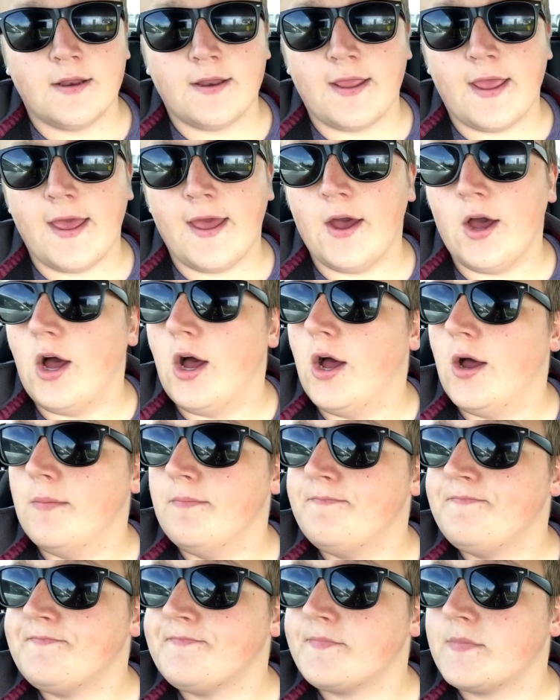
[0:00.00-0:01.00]
Yeah,
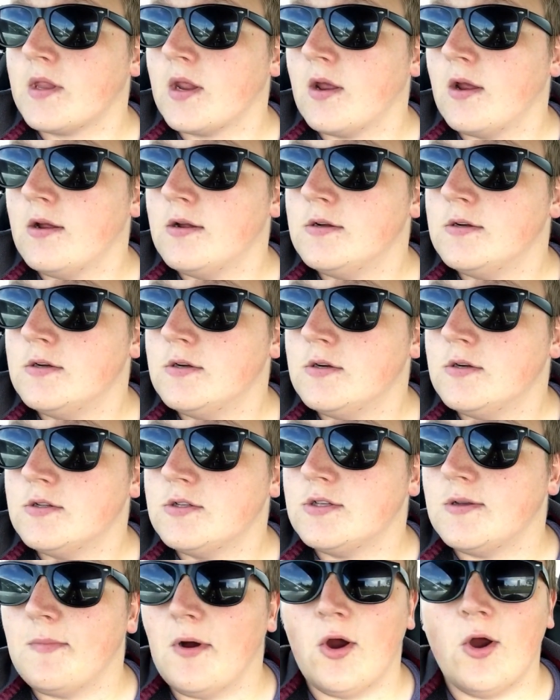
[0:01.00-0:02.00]
um,
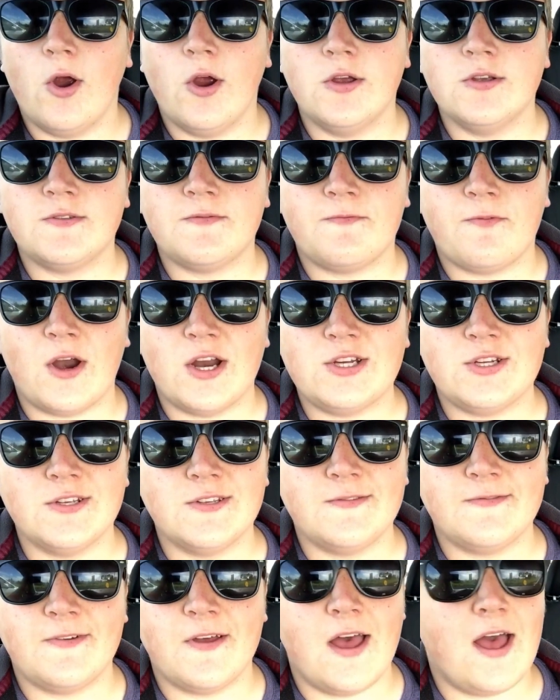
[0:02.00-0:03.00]
tomorrow's
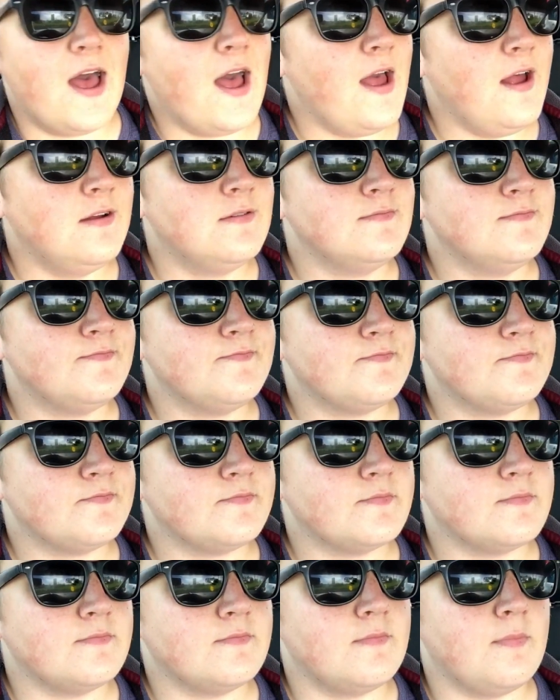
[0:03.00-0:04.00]
Freshers Fair,
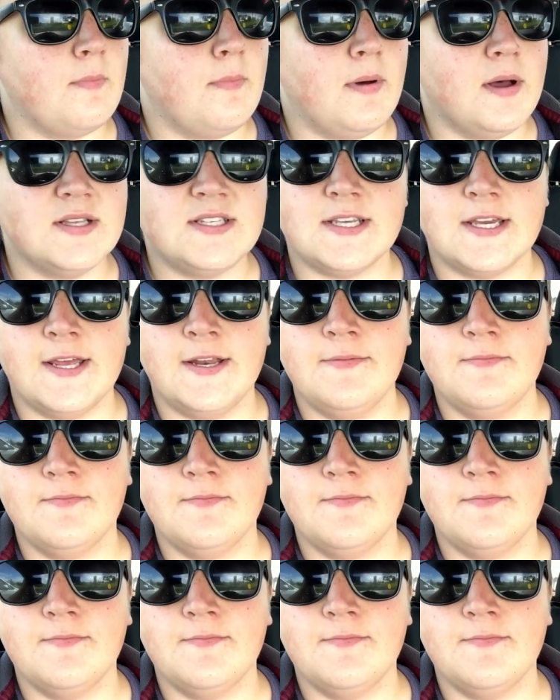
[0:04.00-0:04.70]
buzzing.